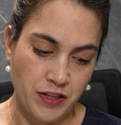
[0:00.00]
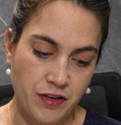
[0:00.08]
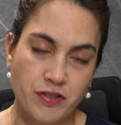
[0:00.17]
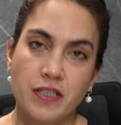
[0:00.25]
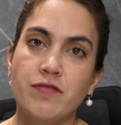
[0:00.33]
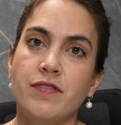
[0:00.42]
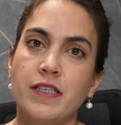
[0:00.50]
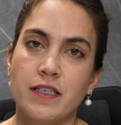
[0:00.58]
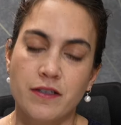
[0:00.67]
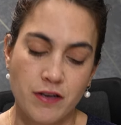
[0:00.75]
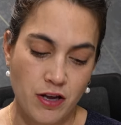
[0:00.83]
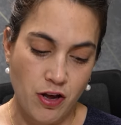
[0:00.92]
There's a
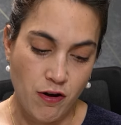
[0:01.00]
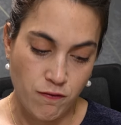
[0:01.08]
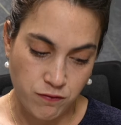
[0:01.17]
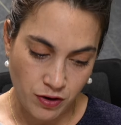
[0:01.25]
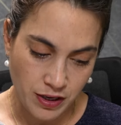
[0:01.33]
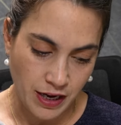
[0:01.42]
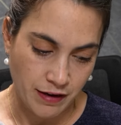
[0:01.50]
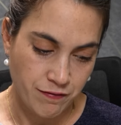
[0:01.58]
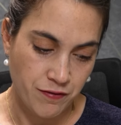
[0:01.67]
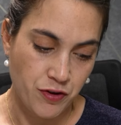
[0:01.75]
reason for life.